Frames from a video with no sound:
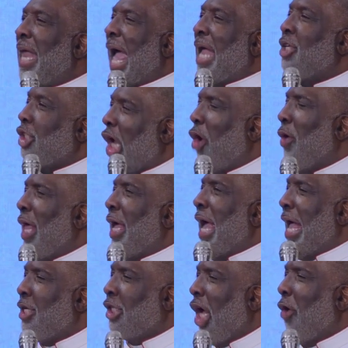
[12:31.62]

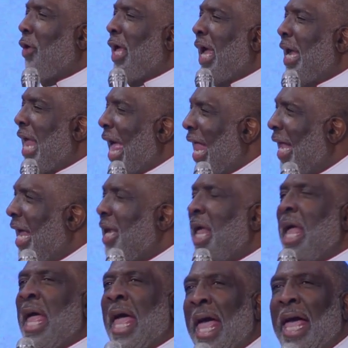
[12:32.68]
And Tony and Helen,
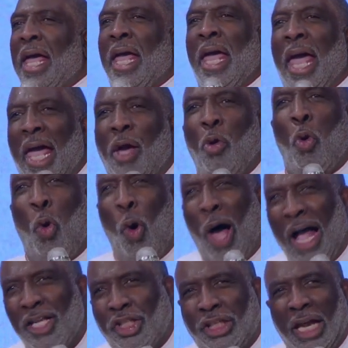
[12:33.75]
he
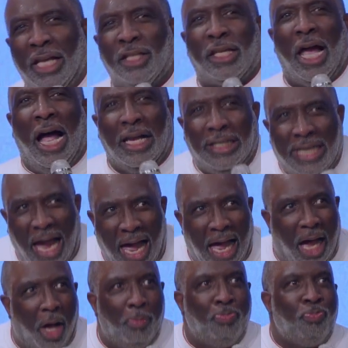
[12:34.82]
watches
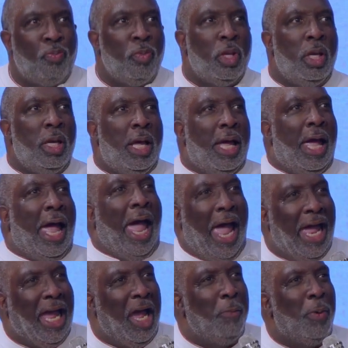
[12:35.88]
Adam
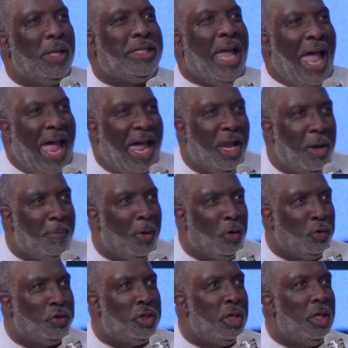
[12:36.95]
hanging with the
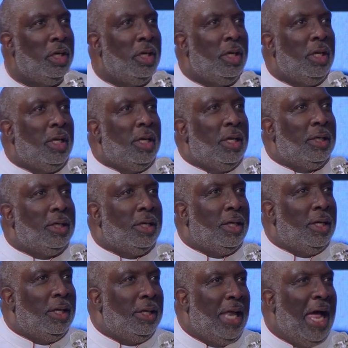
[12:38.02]
animals,
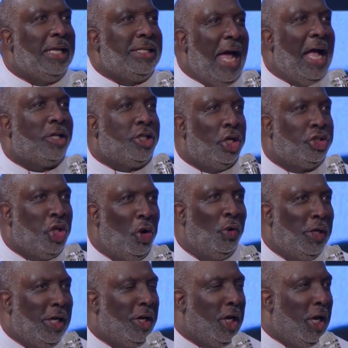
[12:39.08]
like Dr.
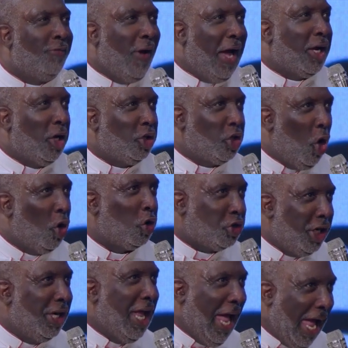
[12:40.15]
Doolittle, if I could talk
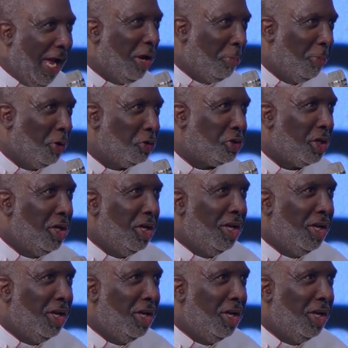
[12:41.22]
to the animals.